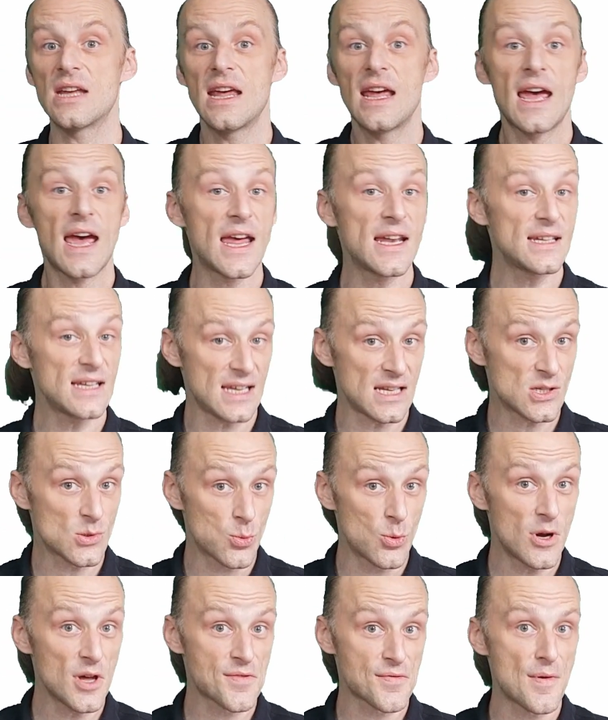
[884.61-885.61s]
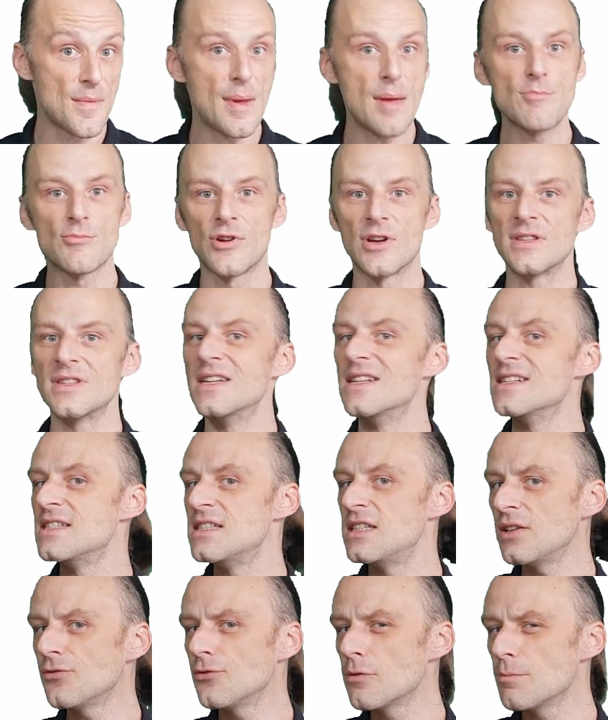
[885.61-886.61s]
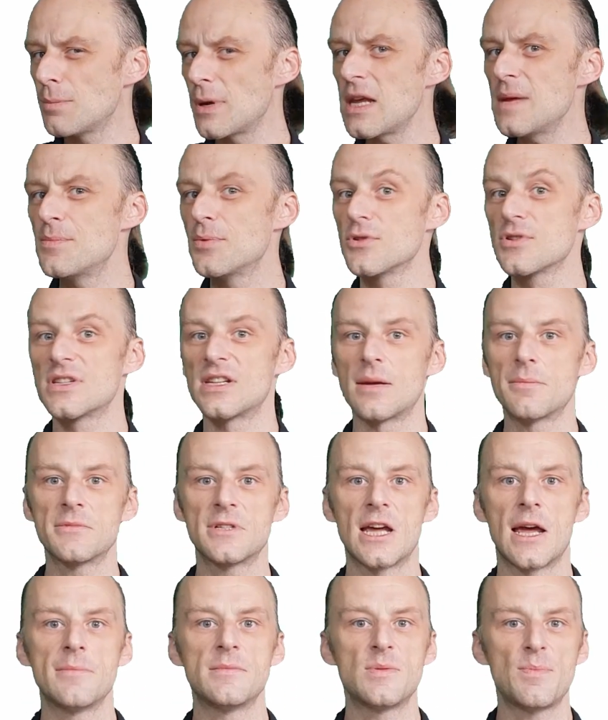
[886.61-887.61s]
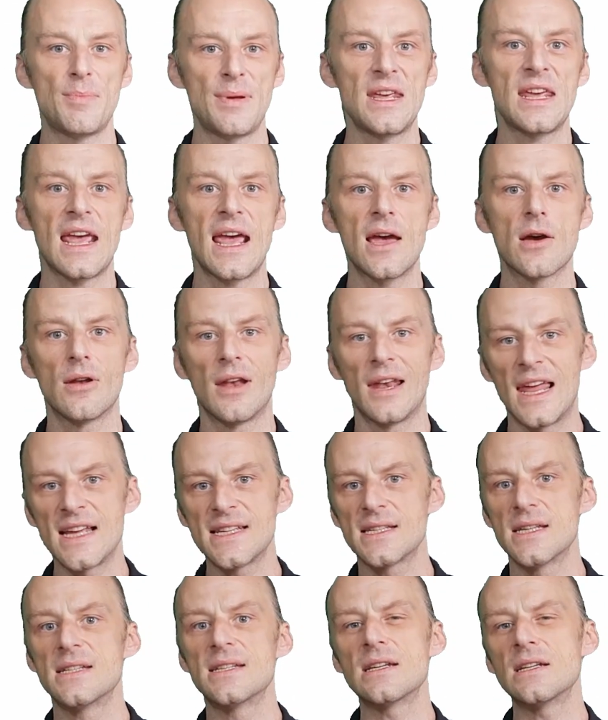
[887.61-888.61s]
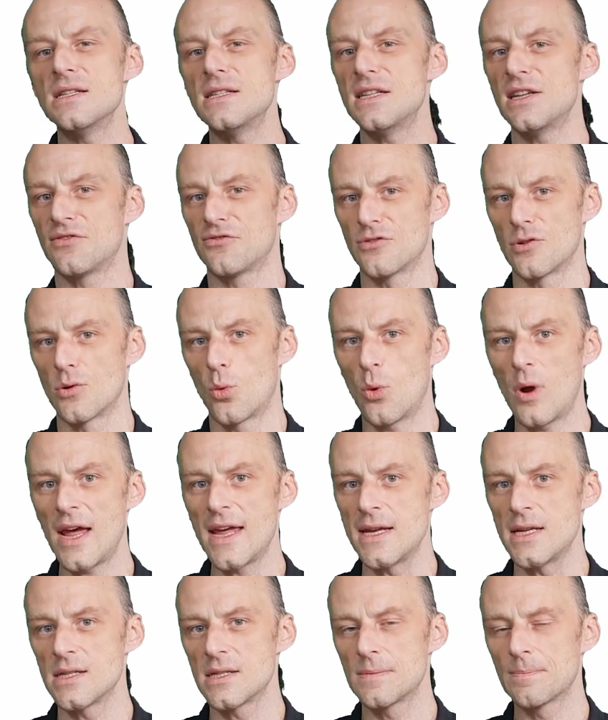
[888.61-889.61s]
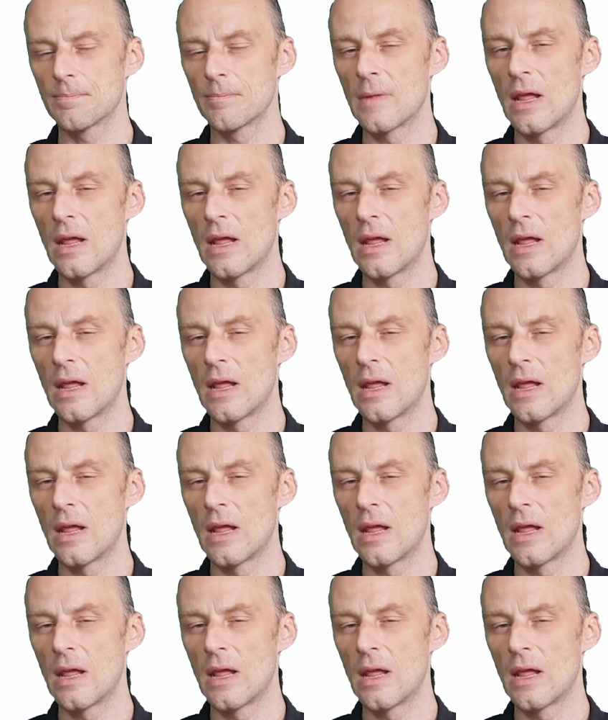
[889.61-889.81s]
and it's worth remembering that different people sometimes pick out letters in different ways.